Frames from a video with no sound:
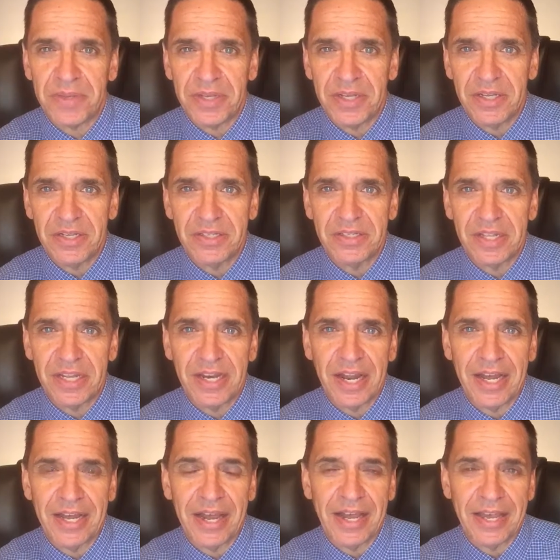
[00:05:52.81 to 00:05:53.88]
is that
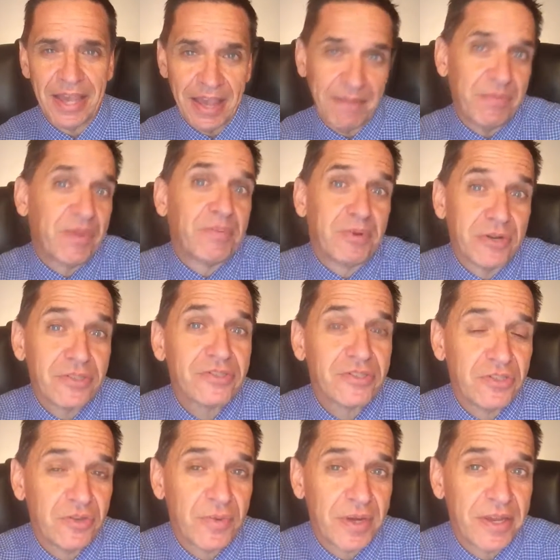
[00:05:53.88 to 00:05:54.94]
I am the person
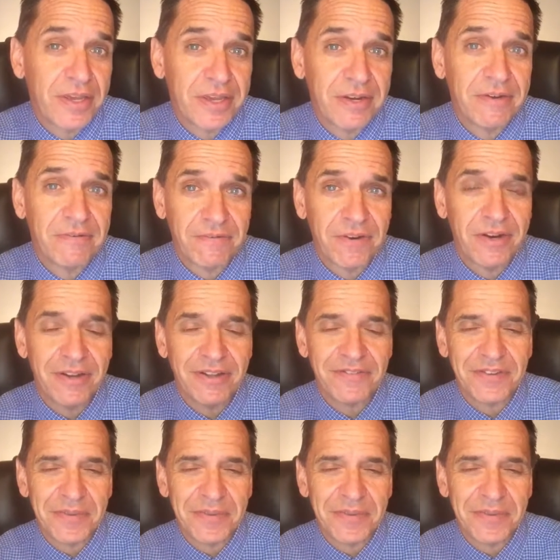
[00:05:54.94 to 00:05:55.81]
you want to get in front of.